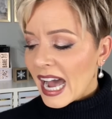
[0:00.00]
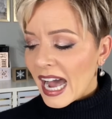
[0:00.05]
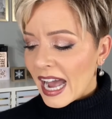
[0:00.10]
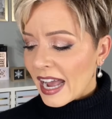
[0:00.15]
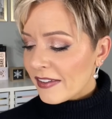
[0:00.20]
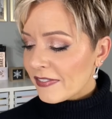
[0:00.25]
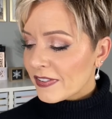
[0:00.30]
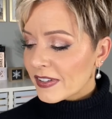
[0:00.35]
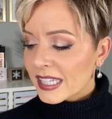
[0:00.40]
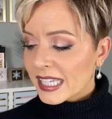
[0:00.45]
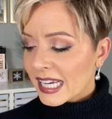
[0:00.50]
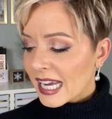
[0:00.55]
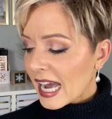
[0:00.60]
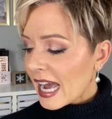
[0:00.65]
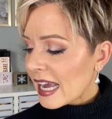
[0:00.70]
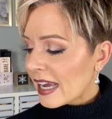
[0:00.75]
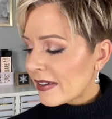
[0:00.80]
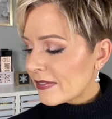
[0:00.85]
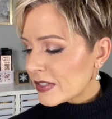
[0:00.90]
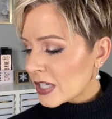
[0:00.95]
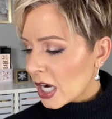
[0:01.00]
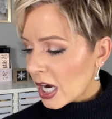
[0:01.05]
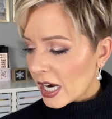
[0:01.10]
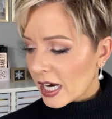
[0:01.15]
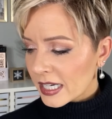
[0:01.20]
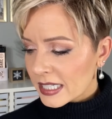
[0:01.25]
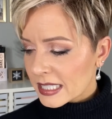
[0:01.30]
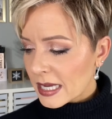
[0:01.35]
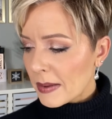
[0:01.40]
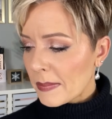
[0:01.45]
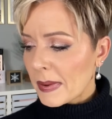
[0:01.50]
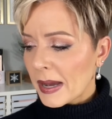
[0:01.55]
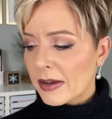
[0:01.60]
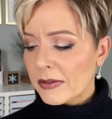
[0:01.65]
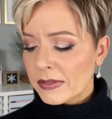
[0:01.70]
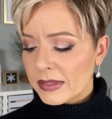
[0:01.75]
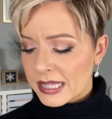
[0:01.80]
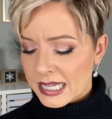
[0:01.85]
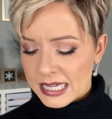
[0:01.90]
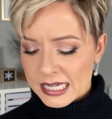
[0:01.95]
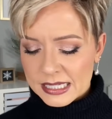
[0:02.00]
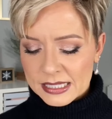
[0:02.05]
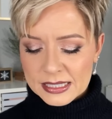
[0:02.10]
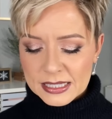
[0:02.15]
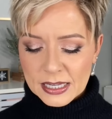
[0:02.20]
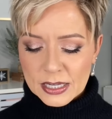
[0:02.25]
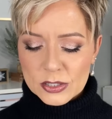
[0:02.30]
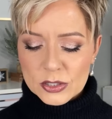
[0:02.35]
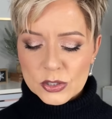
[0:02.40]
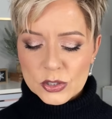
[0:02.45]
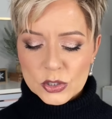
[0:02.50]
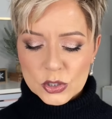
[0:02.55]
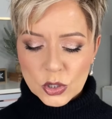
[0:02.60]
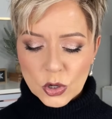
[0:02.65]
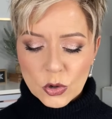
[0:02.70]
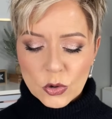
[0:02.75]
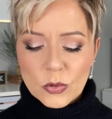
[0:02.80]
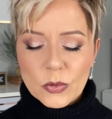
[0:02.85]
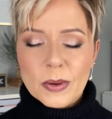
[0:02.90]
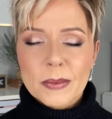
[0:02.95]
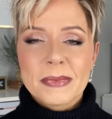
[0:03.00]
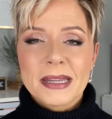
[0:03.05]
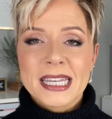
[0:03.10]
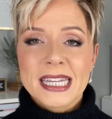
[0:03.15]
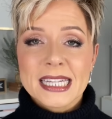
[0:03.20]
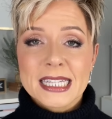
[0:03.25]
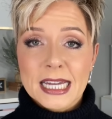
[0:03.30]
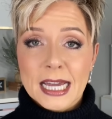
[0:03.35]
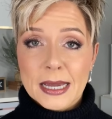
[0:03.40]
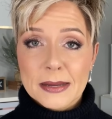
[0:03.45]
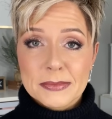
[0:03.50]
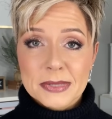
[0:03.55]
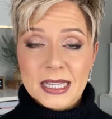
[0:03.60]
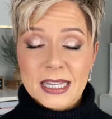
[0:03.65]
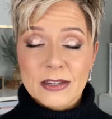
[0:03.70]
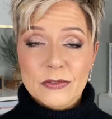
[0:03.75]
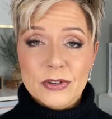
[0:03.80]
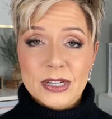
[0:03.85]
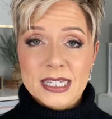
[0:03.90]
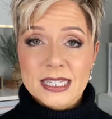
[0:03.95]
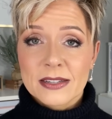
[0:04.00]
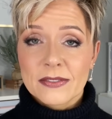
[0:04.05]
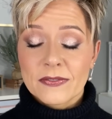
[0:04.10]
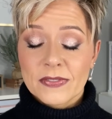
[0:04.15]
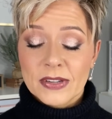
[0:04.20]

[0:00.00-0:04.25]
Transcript: I feel like I have talked about these so many times in recent